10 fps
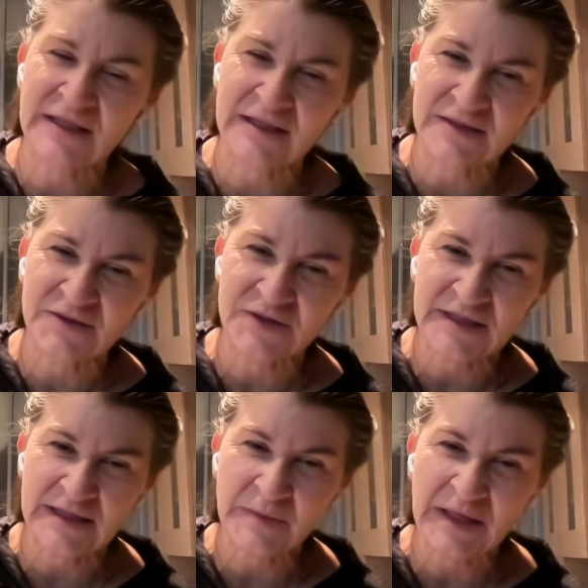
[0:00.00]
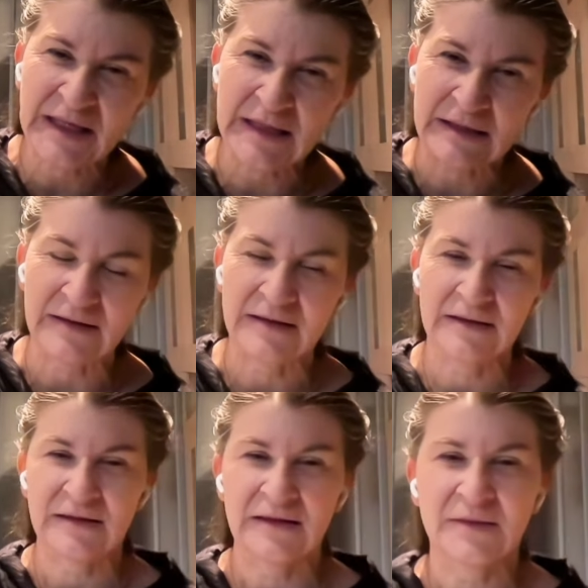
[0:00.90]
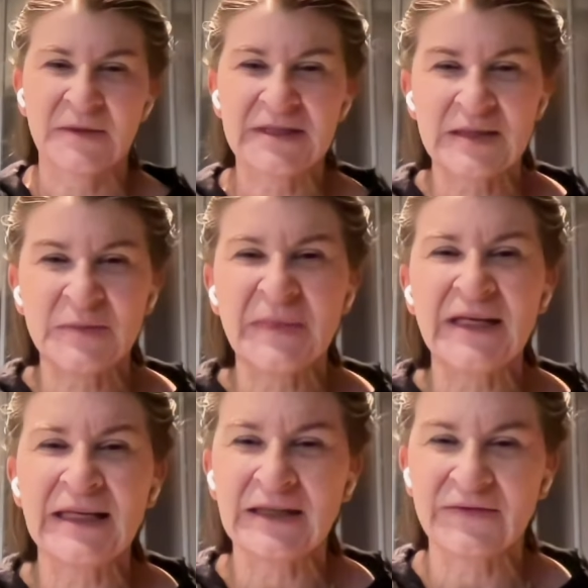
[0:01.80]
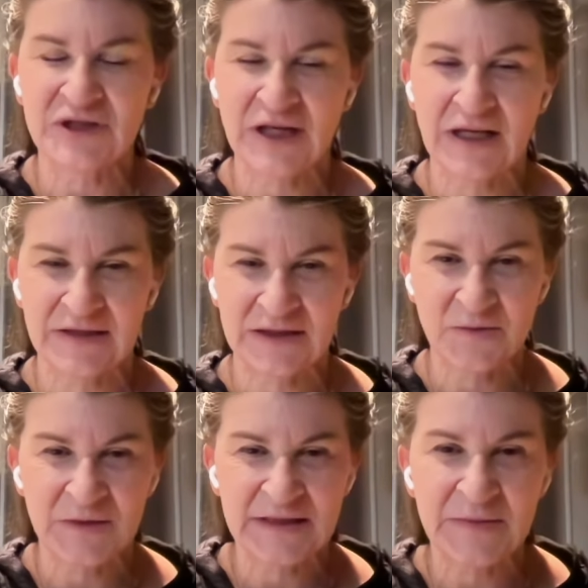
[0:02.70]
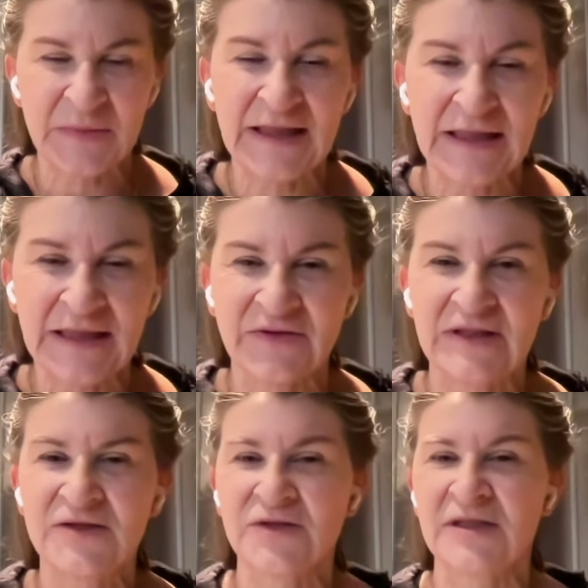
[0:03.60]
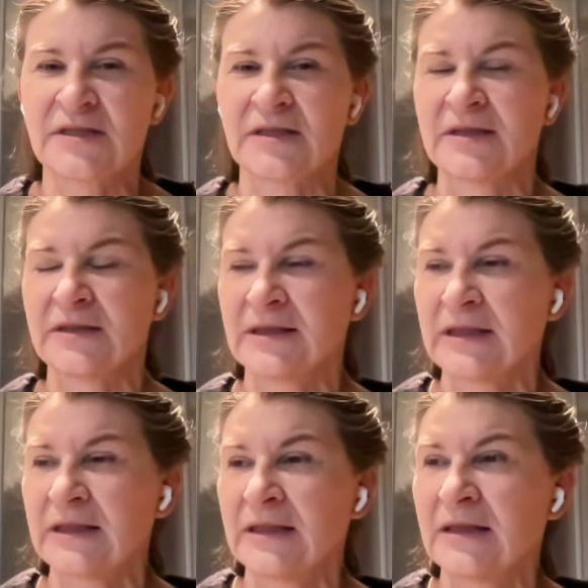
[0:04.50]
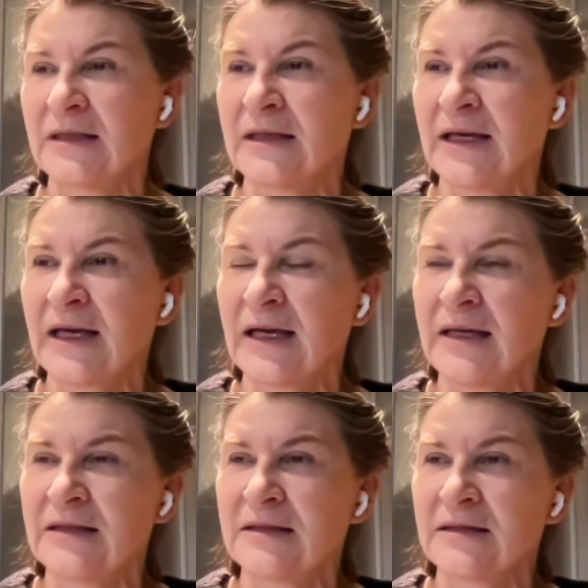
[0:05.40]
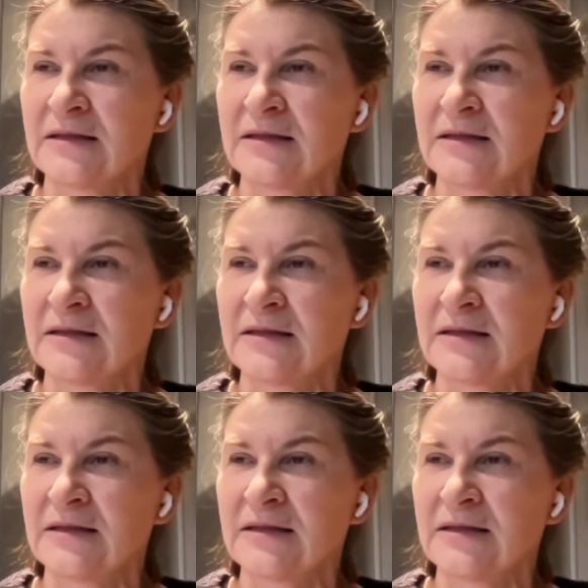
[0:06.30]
and interesting mean? What's the meaning of challenge and what's the meaning of interest? And